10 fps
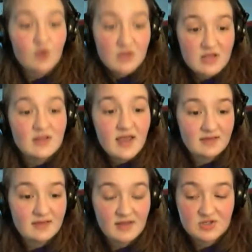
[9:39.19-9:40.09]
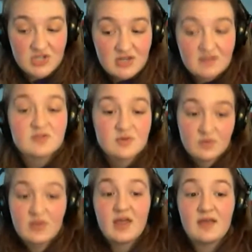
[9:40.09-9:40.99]
realizing she needs to
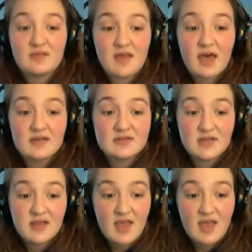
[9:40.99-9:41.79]
realize that,